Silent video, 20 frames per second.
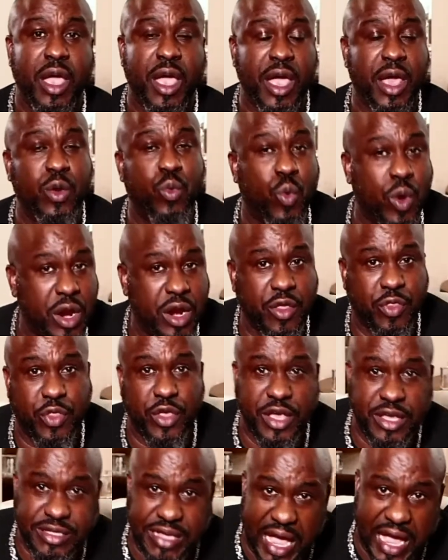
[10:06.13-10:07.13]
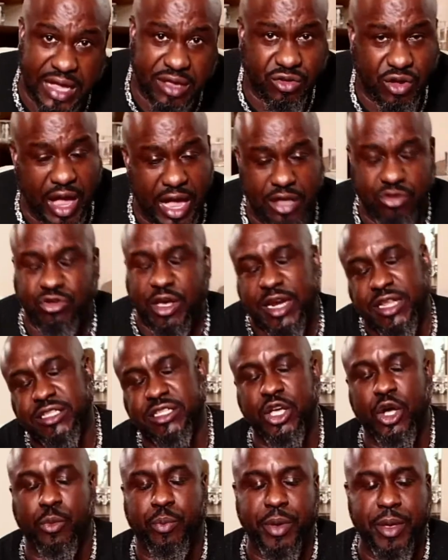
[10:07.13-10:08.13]
And one of the things I try to
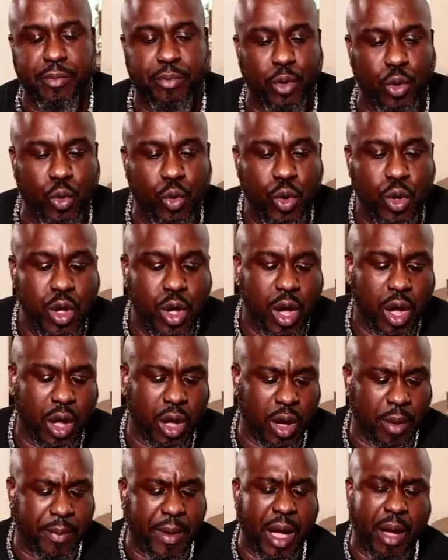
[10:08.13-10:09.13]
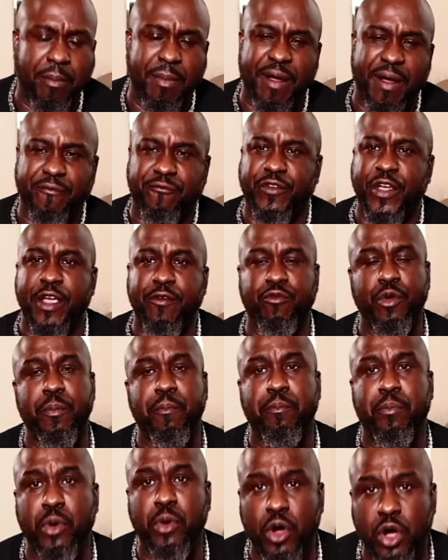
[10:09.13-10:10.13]
tell people about my
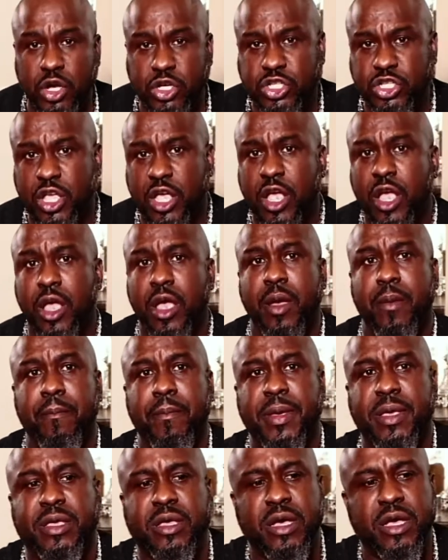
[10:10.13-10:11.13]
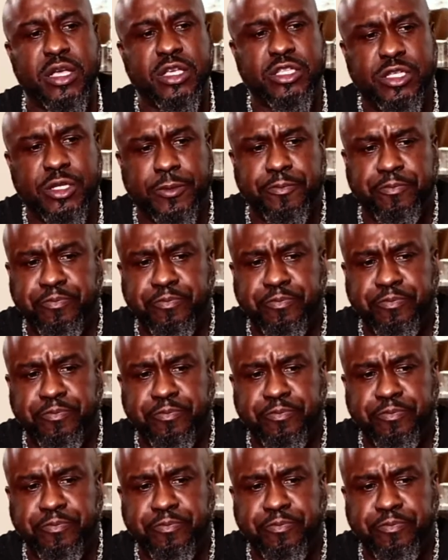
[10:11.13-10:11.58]
favorite books, because